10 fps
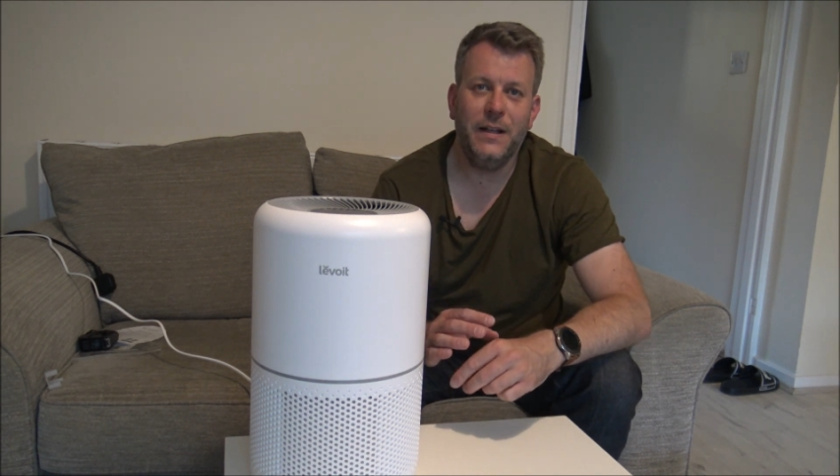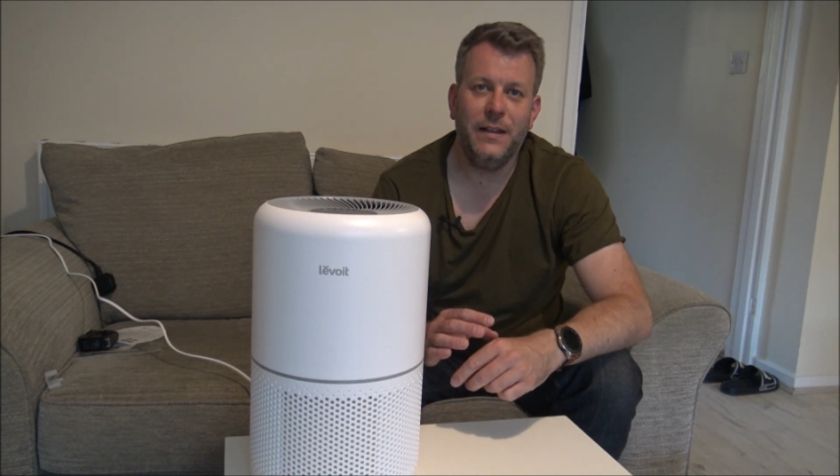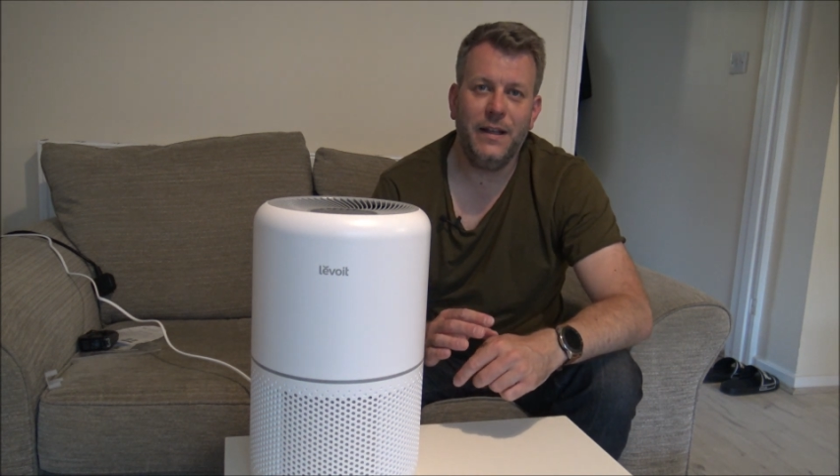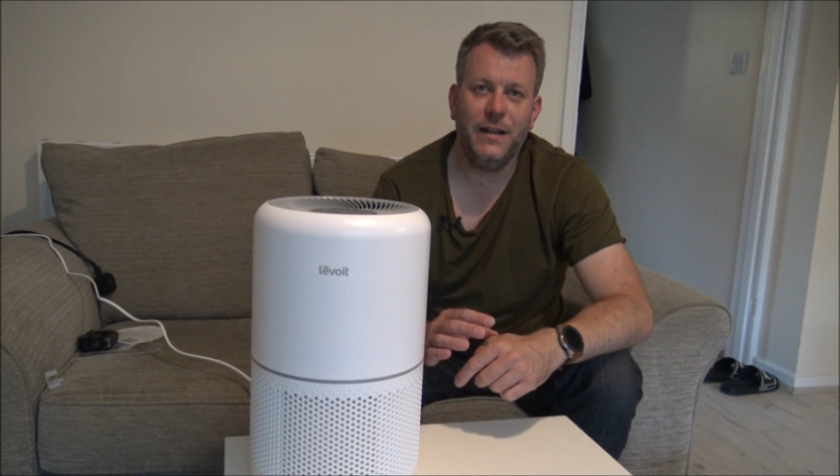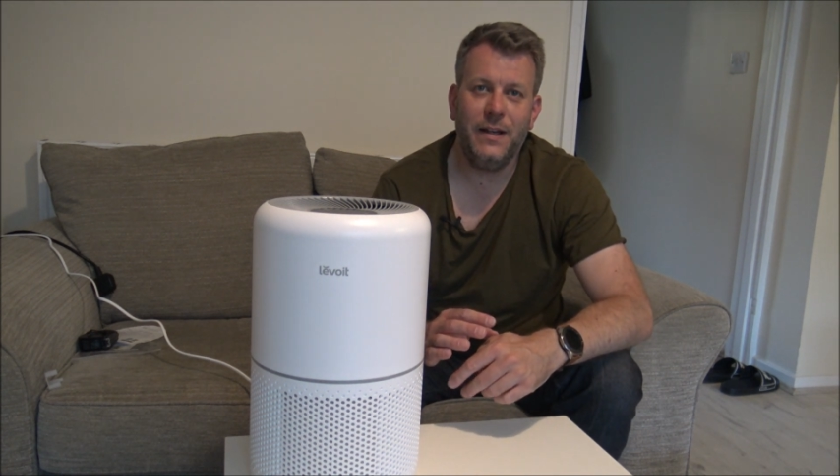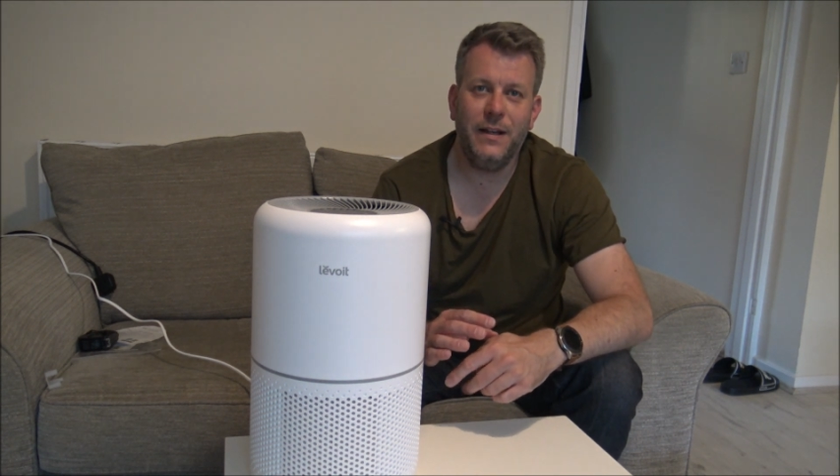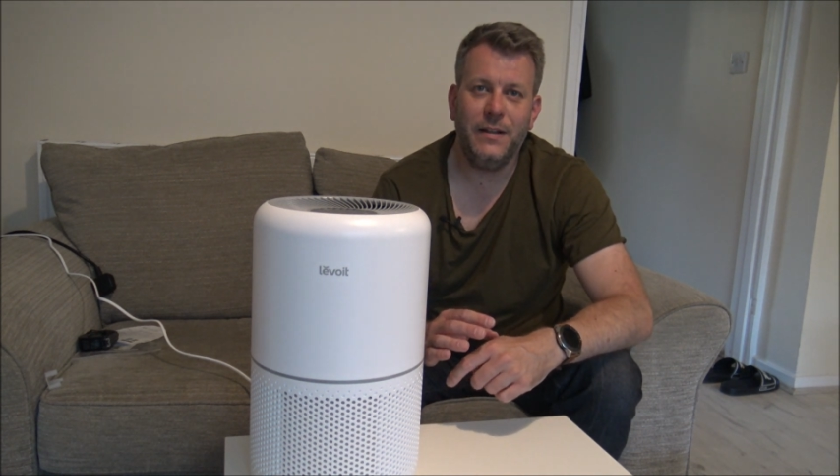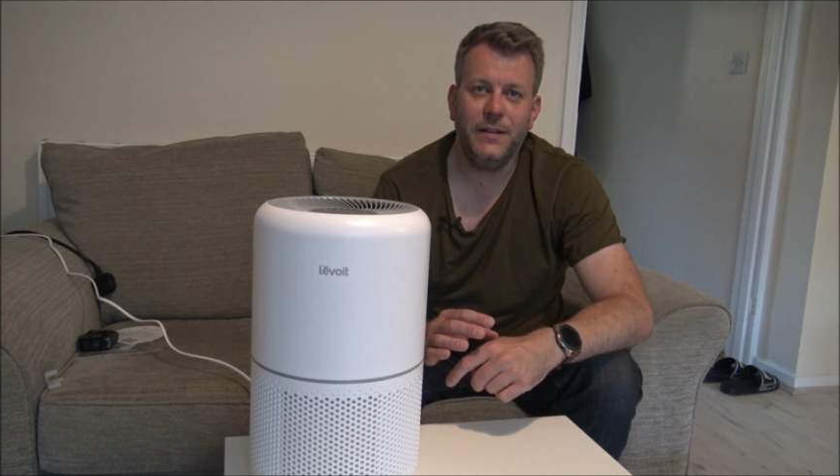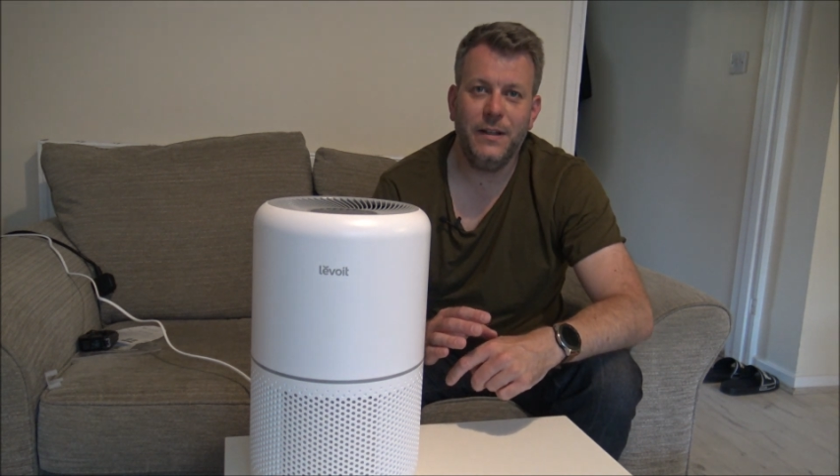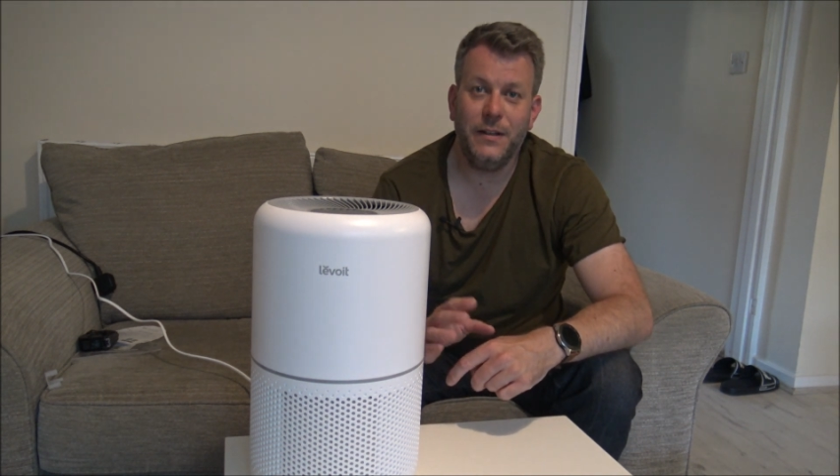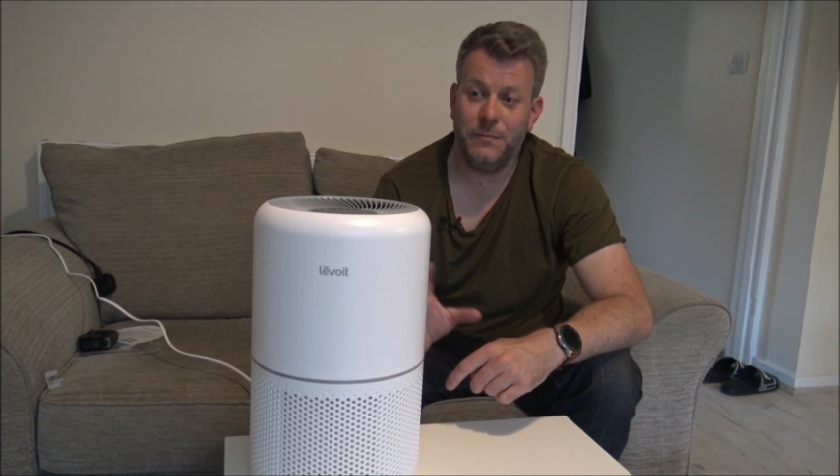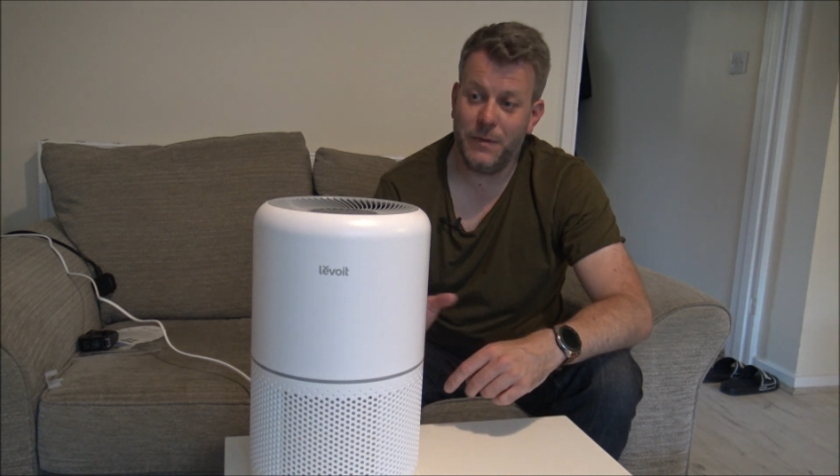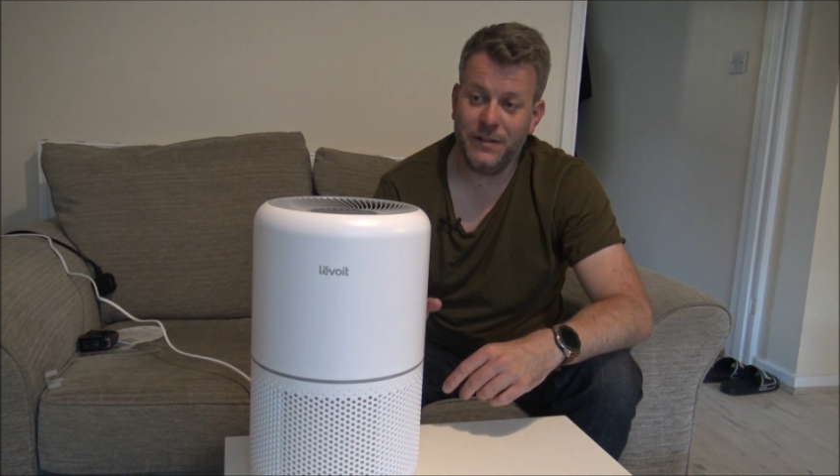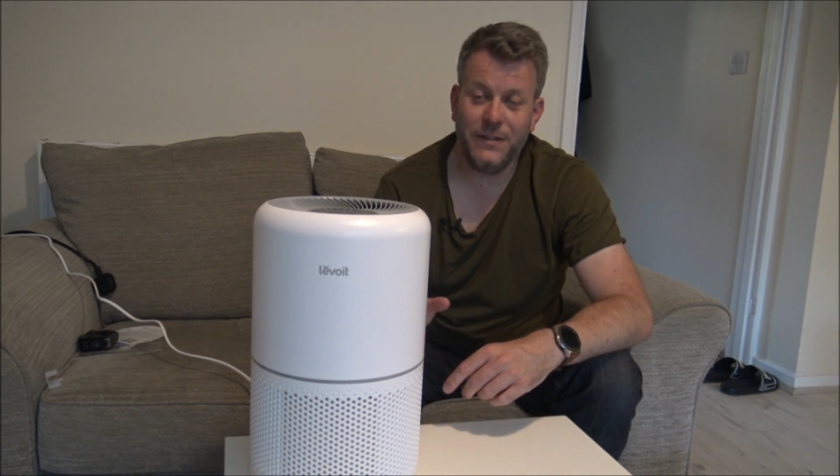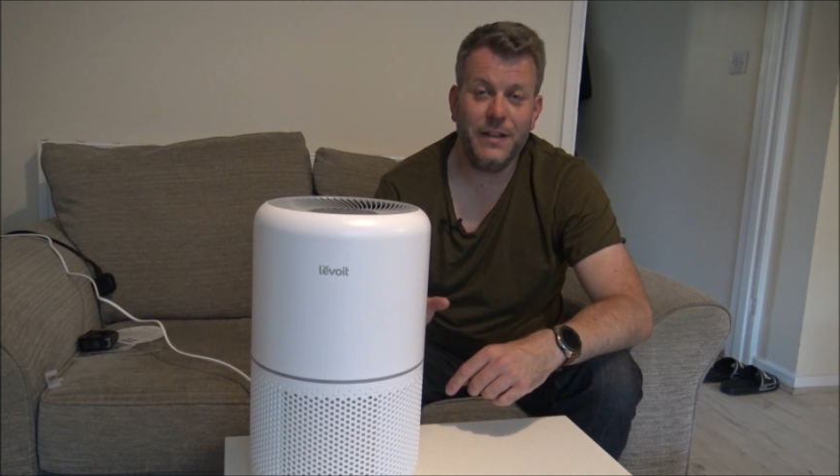Then, yeah,
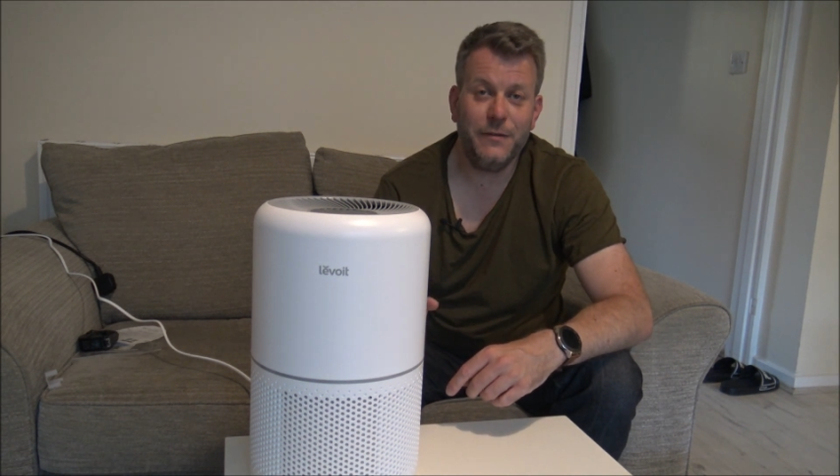as I say,